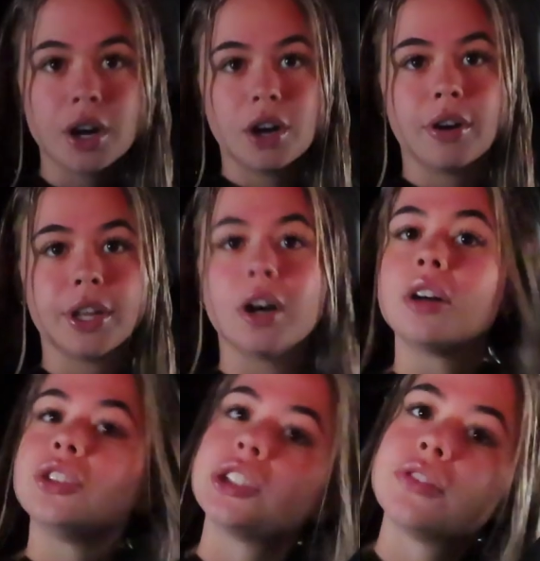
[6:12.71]
Alright,
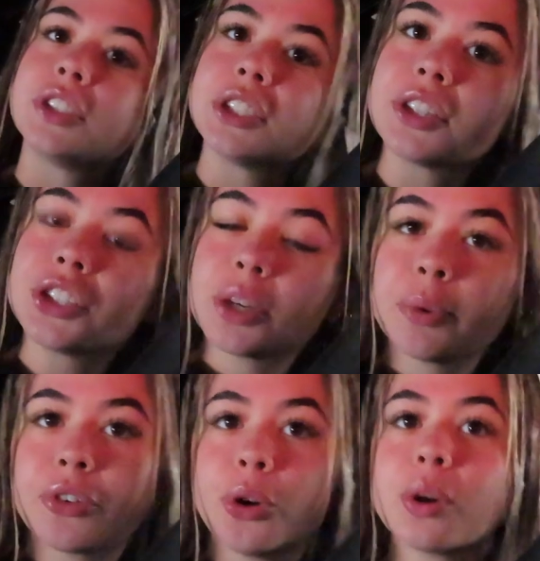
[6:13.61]
y'all, just finished at the
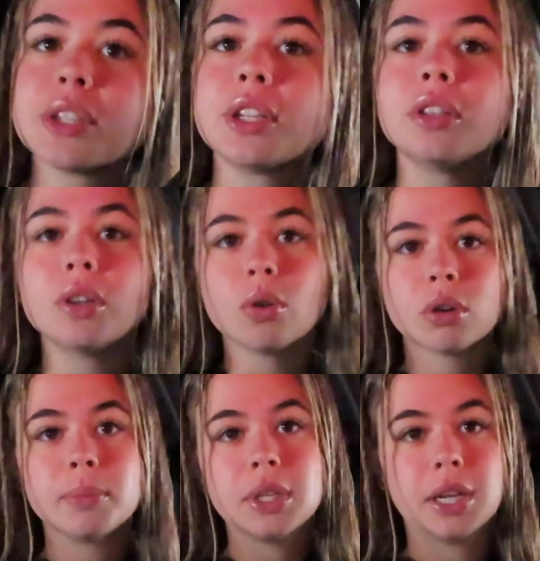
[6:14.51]
gym, of course, in the
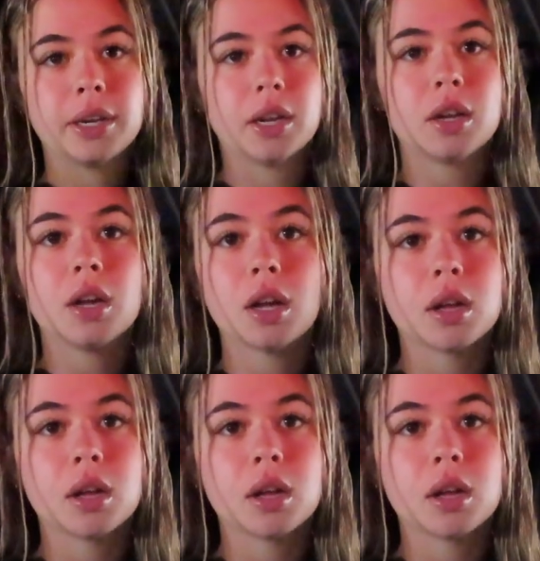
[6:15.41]
horrible lighting